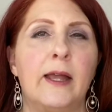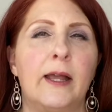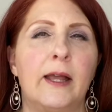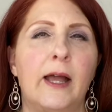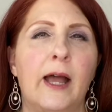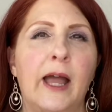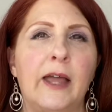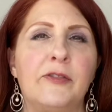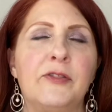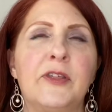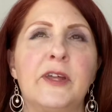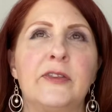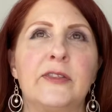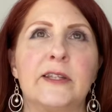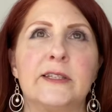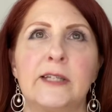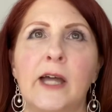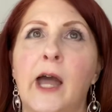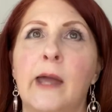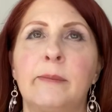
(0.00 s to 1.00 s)
I think
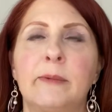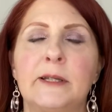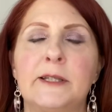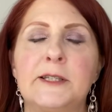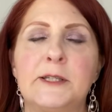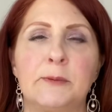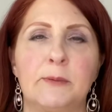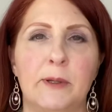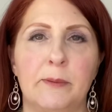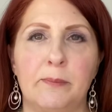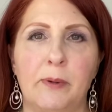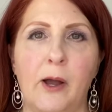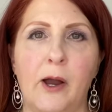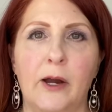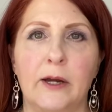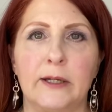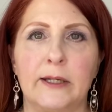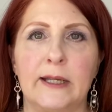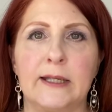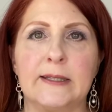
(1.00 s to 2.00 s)
the time-consuming
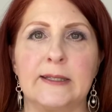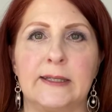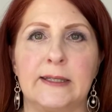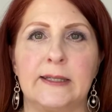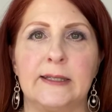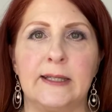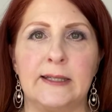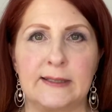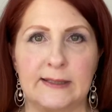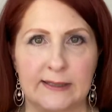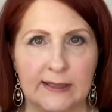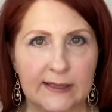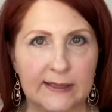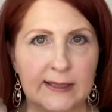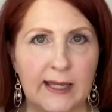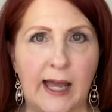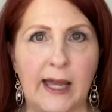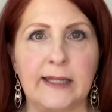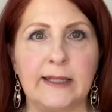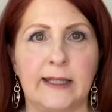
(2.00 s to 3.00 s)
part is
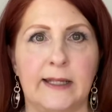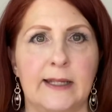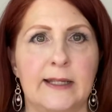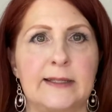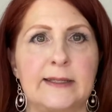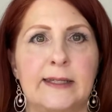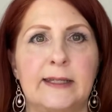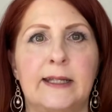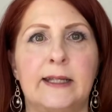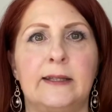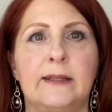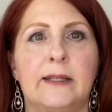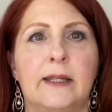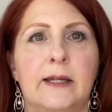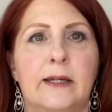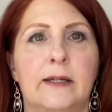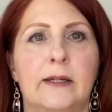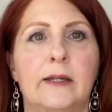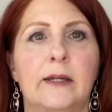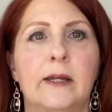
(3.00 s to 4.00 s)
designing, is getting
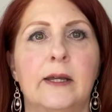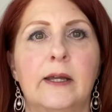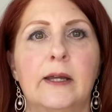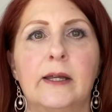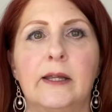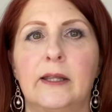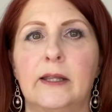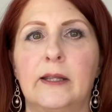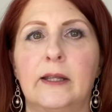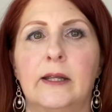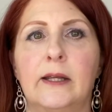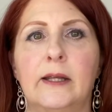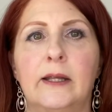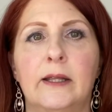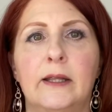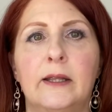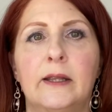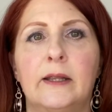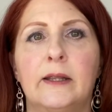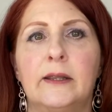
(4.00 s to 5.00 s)
the
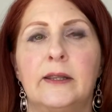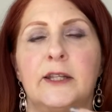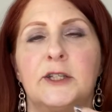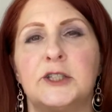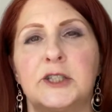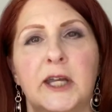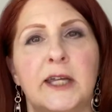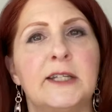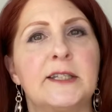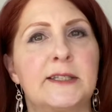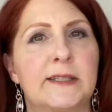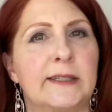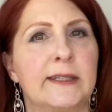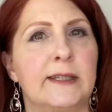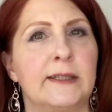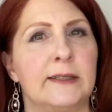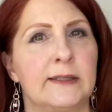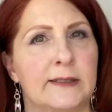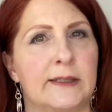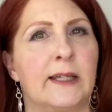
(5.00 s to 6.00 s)
chains
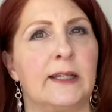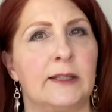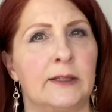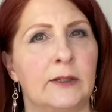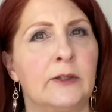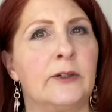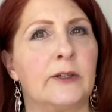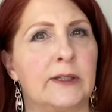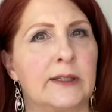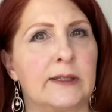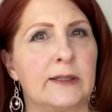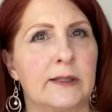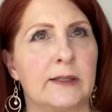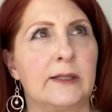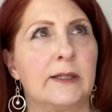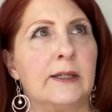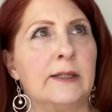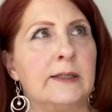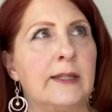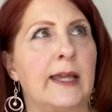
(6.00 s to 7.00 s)
that look
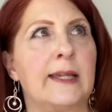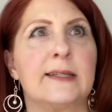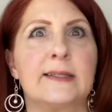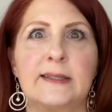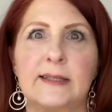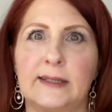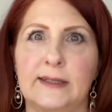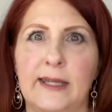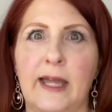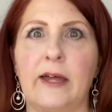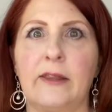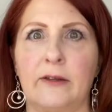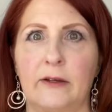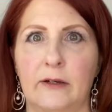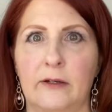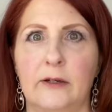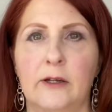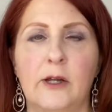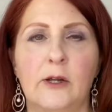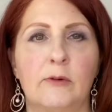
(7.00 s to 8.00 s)
nice
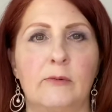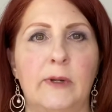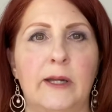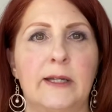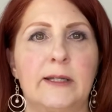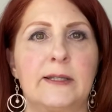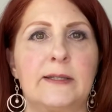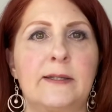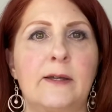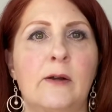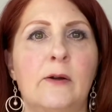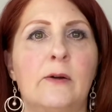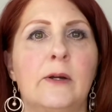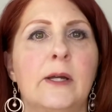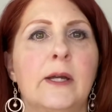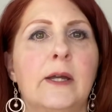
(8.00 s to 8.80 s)
together, right? So